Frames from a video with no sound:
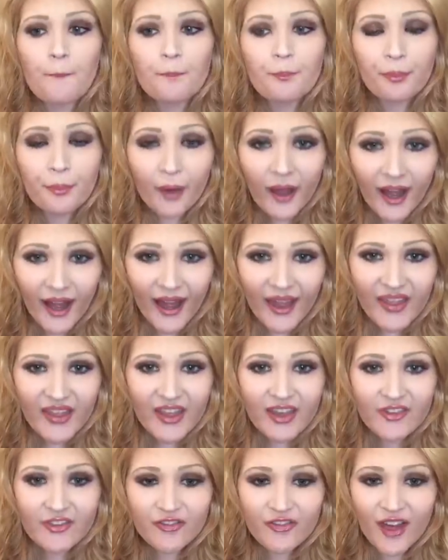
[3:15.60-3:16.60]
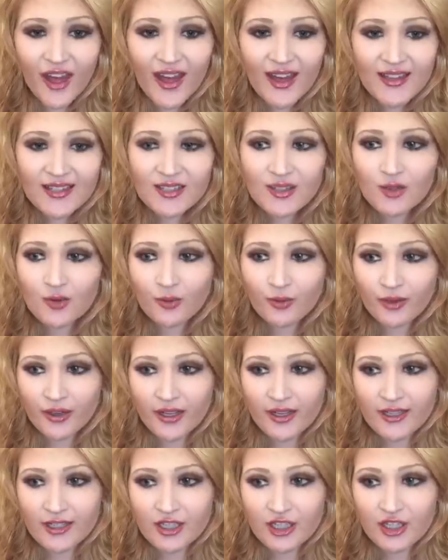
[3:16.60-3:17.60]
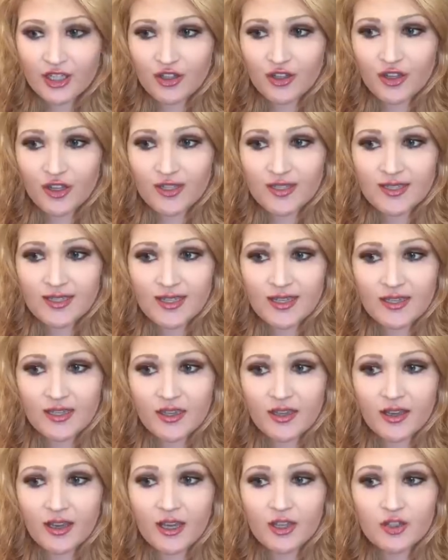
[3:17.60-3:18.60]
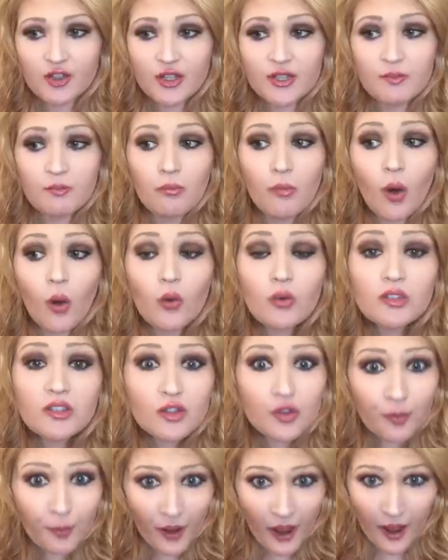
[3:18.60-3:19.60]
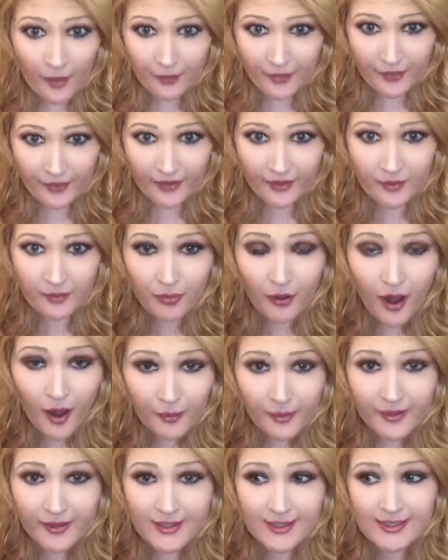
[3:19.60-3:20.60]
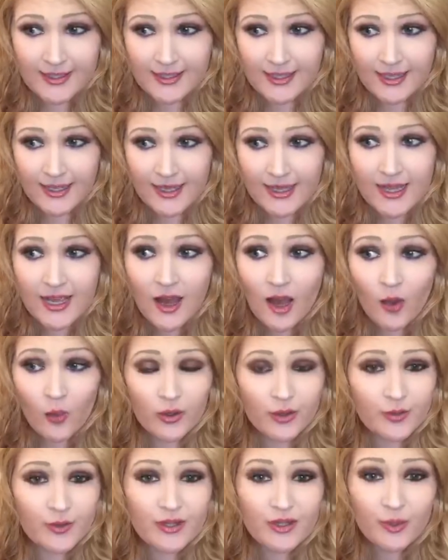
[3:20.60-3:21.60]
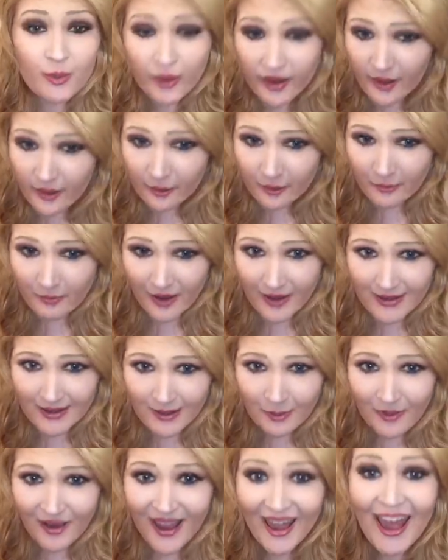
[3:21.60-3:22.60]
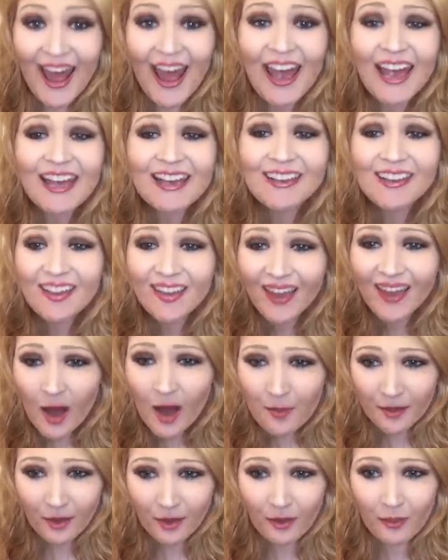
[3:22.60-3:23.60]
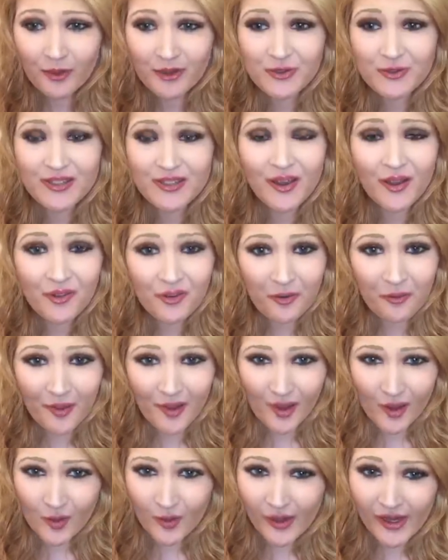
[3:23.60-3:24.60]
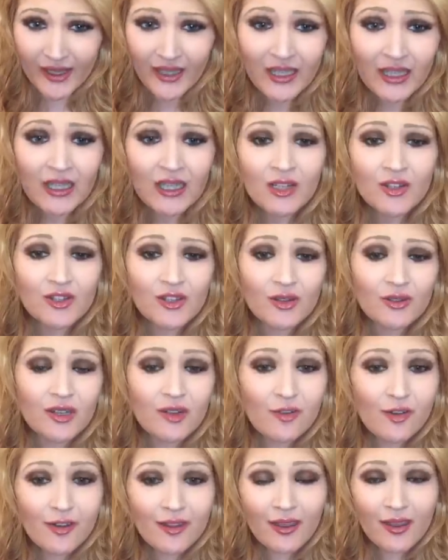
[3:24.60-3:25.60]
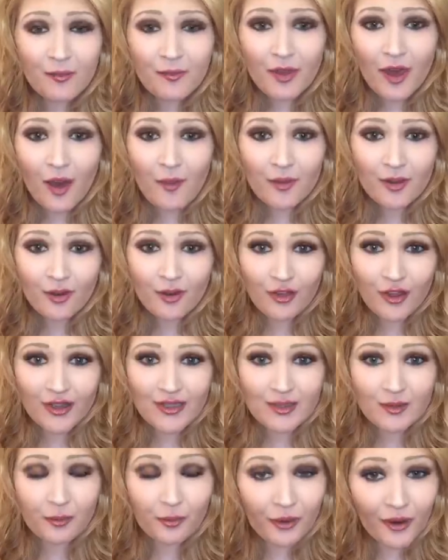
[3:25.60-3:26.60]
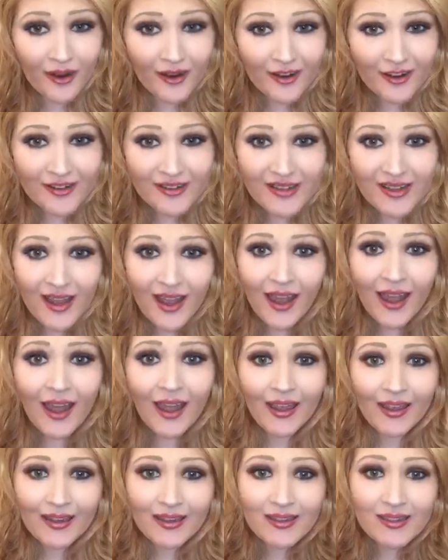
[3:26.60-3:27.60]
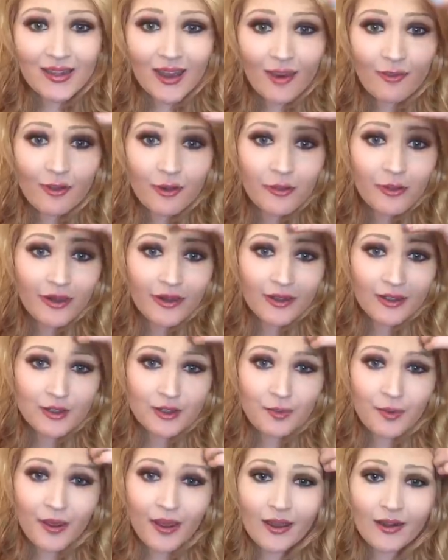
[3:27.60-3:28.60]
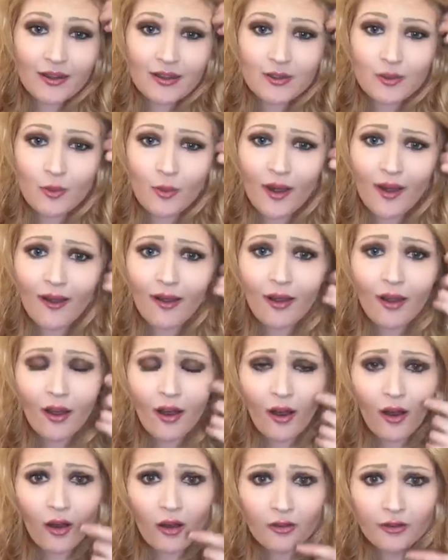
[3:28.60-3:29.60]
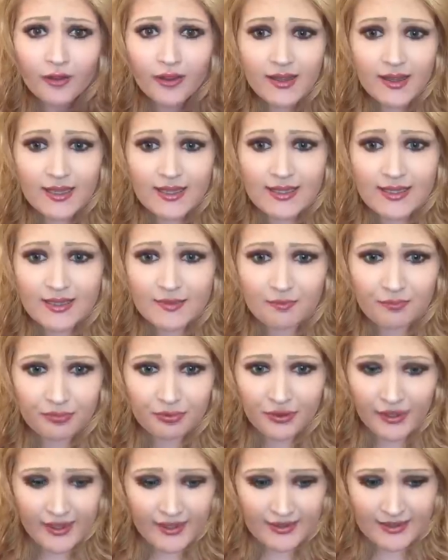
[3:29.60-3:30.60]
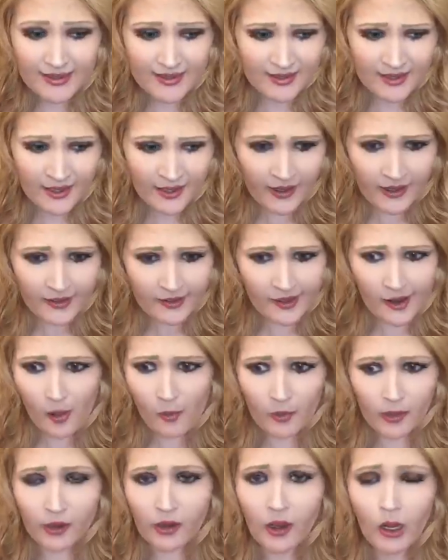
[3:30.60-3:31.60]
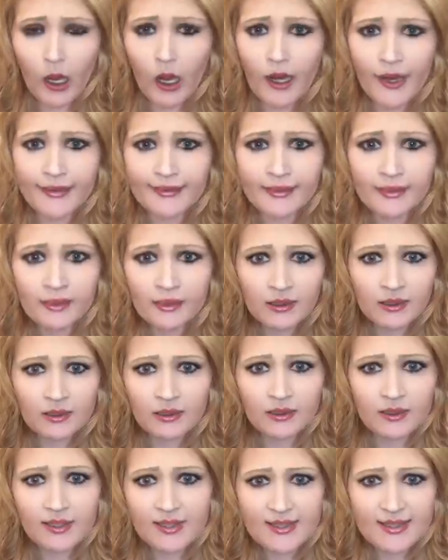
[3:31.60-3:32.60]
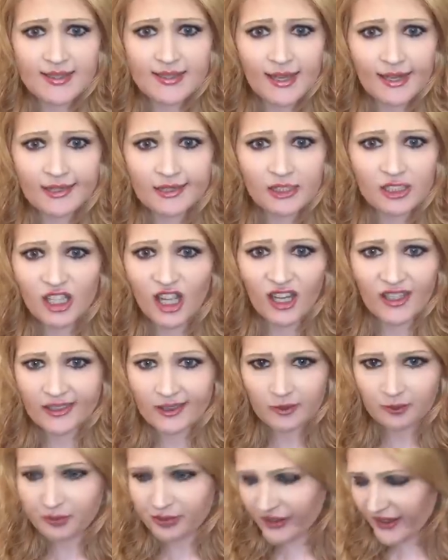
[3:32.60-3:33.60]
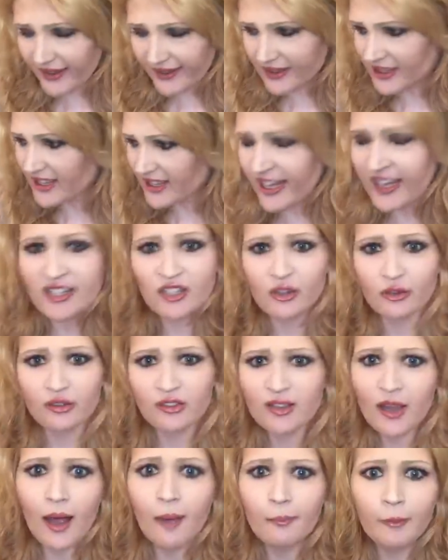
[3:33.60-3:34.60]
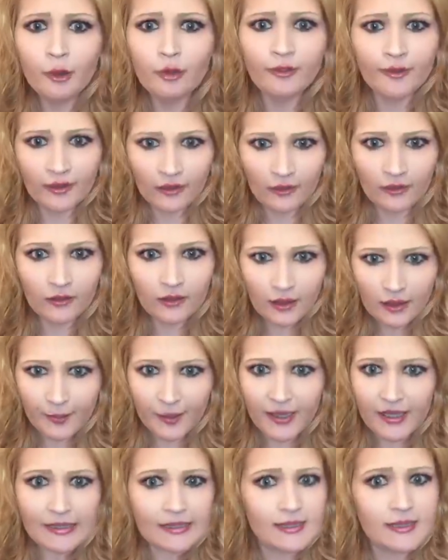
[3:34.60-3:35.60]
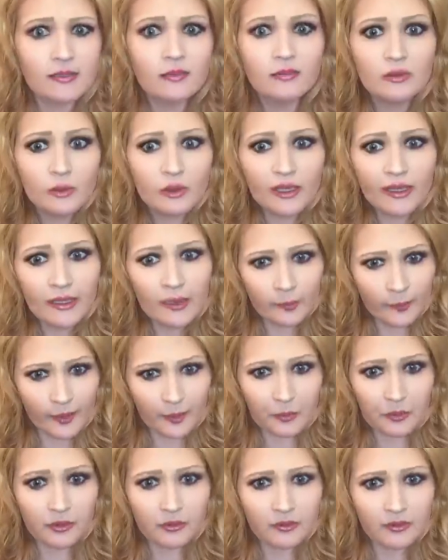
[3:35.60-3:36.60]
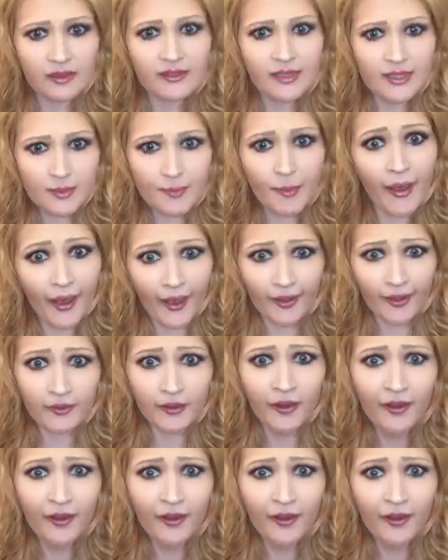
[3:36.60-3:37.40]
but the effects reached the country's most populous city, which was 300 miles away, and the capital, which was 100 miles away. So definitely keep them in your thoughts and prayers, and everyone in Japan as well. Hopefully these plates that we're on, these tectonic plate things, will stop moving, because we're killing people, and that's bad.